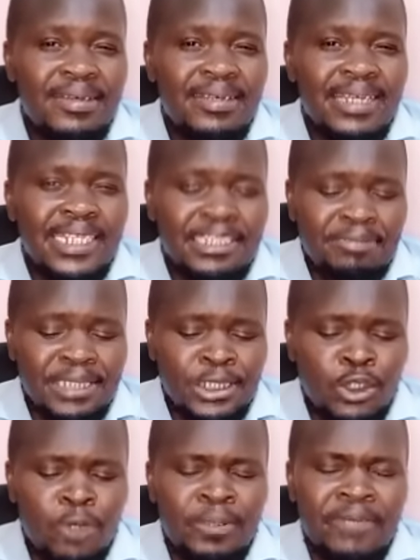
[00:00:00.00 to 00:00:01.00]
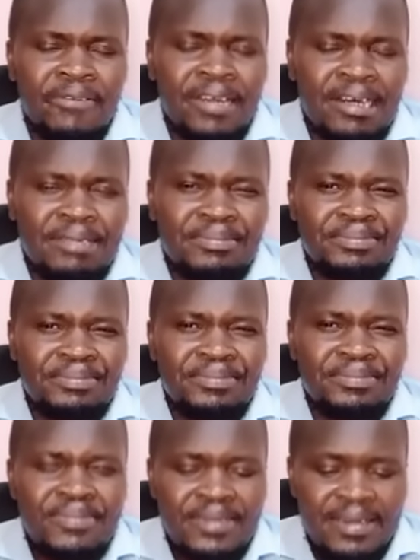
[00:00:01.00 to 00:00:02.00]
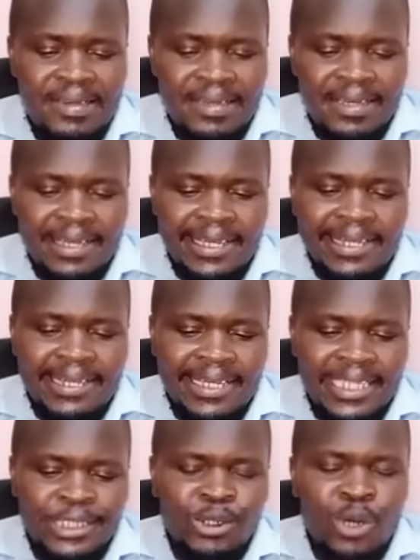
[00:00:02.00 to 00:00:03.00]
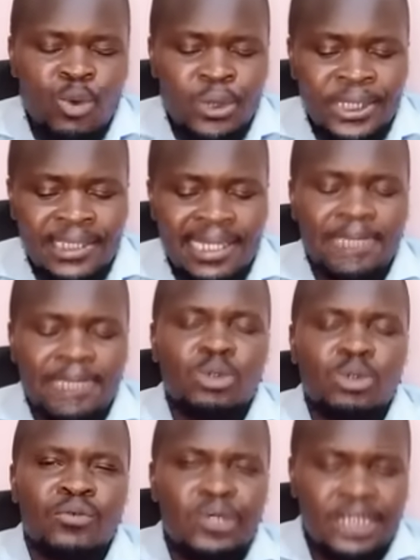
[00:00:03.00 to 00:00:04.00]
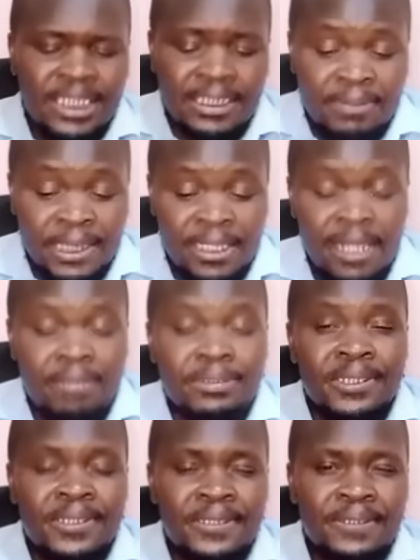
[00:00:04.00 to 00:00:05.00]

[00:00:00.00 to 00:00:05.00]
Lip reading: Let me stop it there. In case you are watching us but you have not yet subscribed,